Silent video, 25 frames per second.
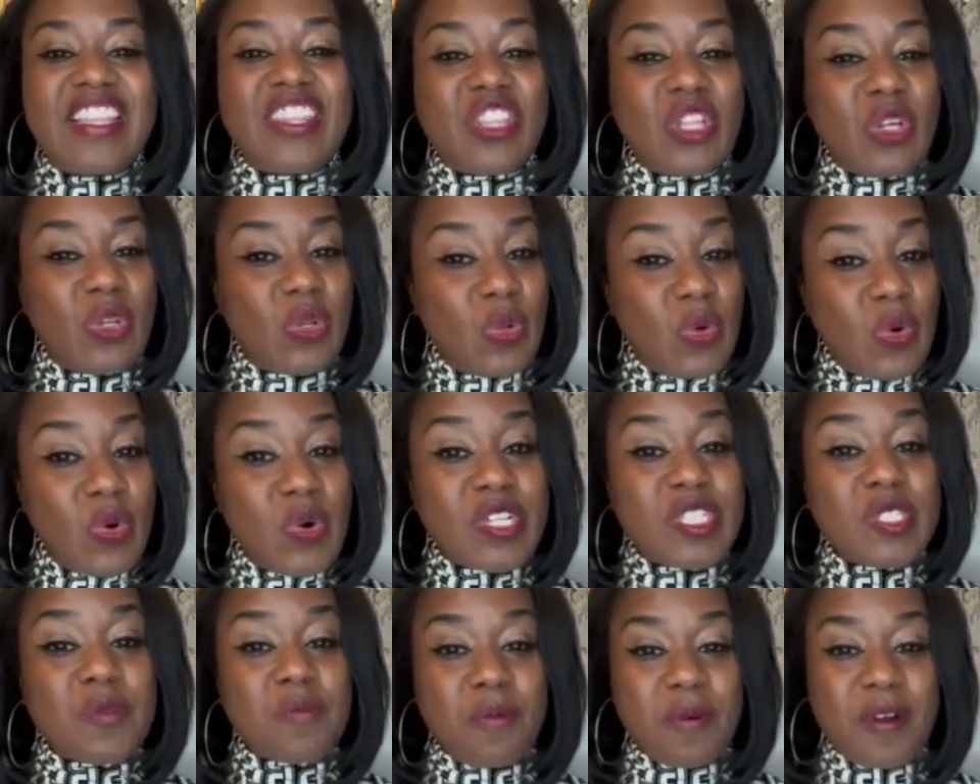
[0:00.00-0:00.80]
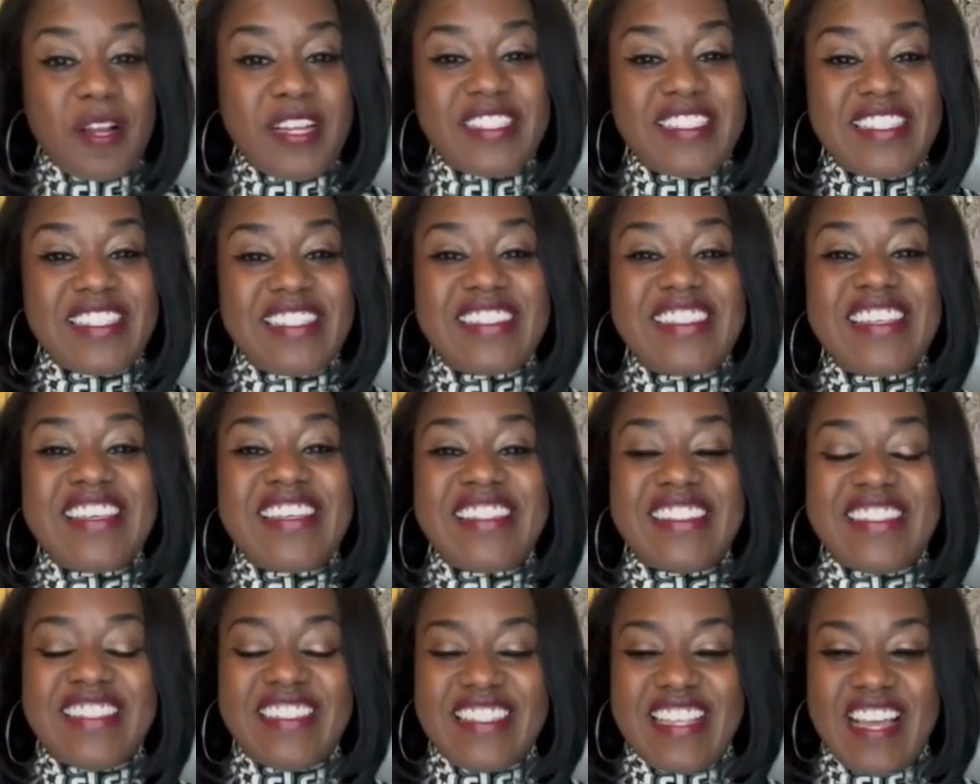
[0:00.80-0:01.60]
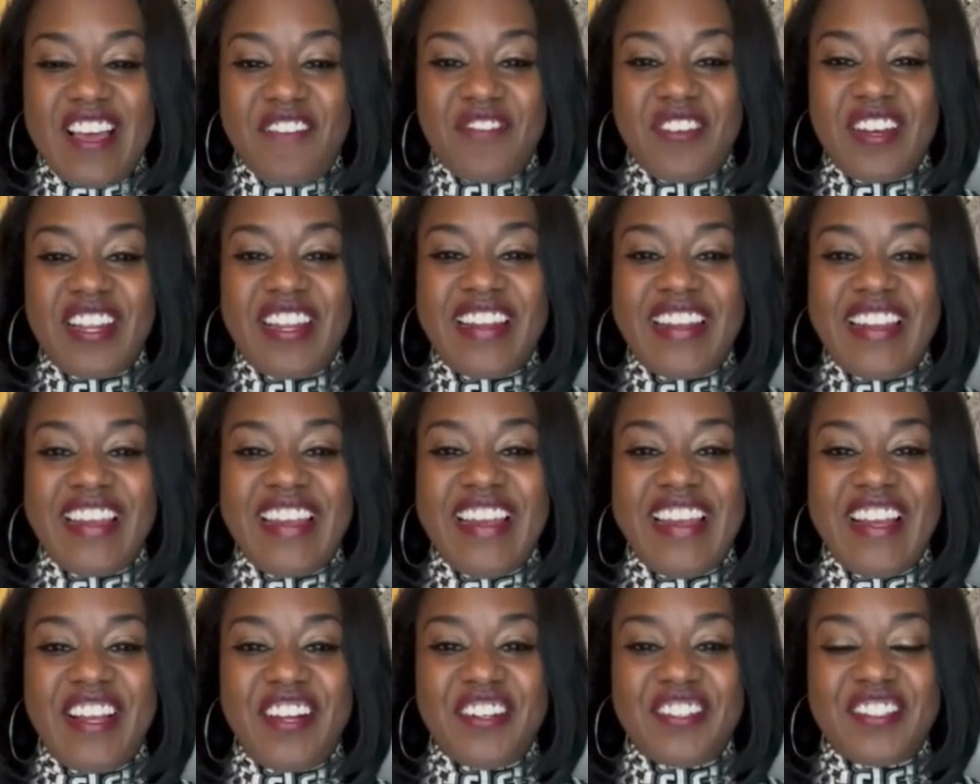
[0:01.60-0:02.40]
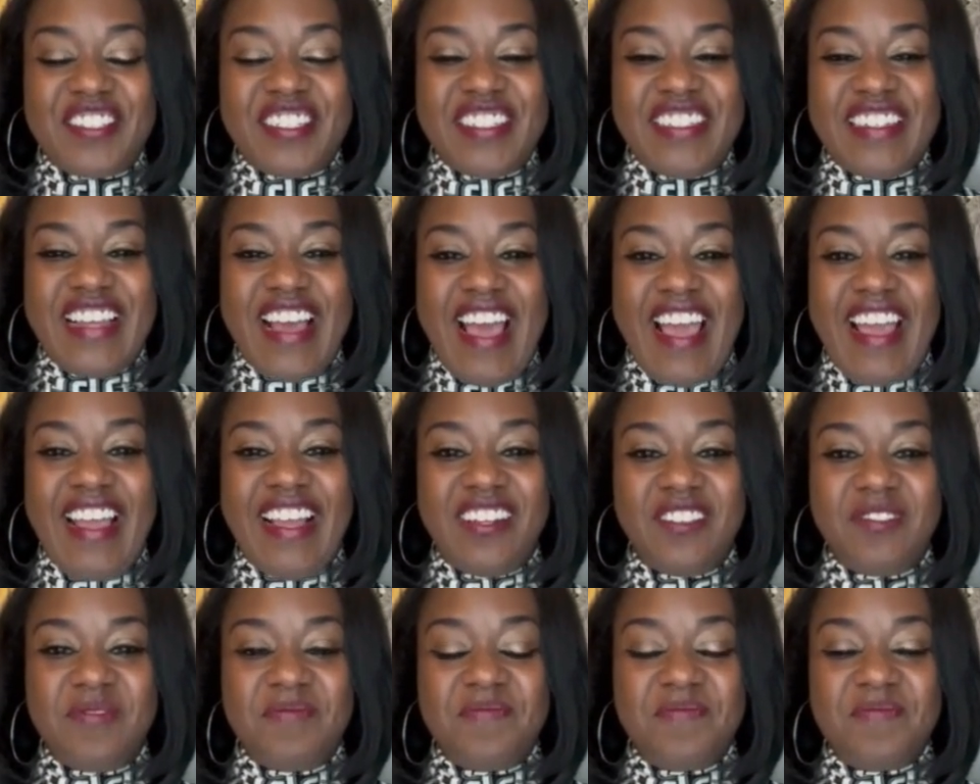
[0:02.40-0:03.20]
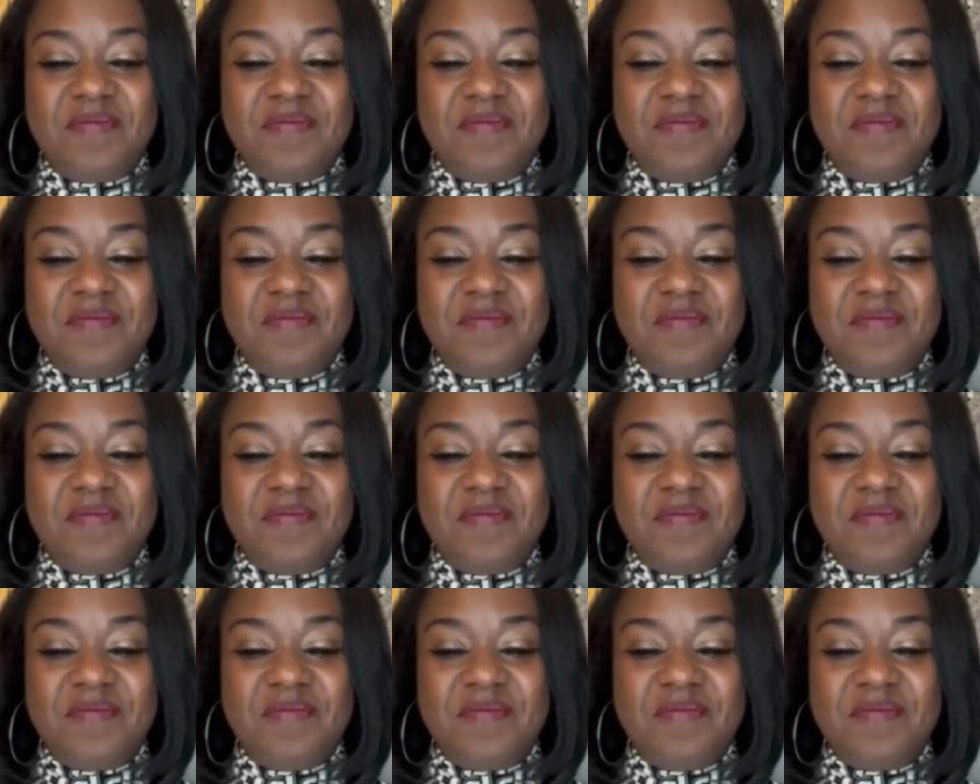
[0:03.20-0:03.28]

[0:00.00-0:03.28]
The Lord's presence is definitely here today.